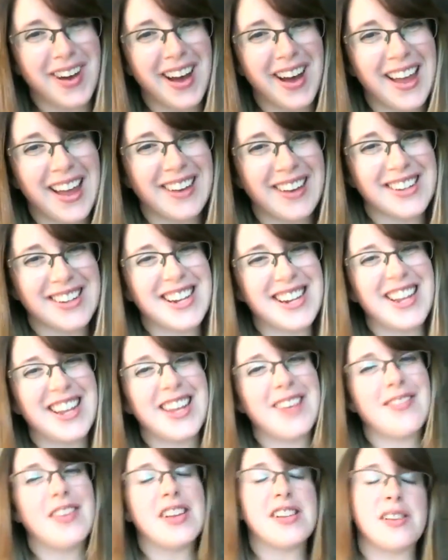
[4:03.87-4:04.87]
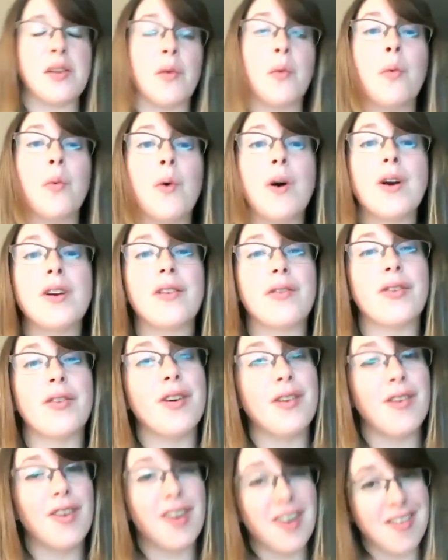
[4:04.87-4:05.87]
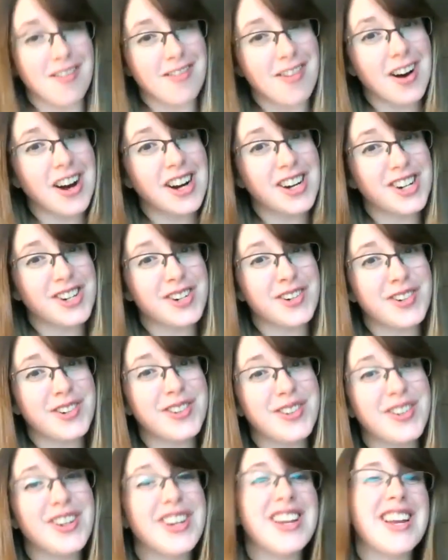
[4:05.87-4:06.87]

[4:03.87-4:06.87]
our team is the wonderful Rachel.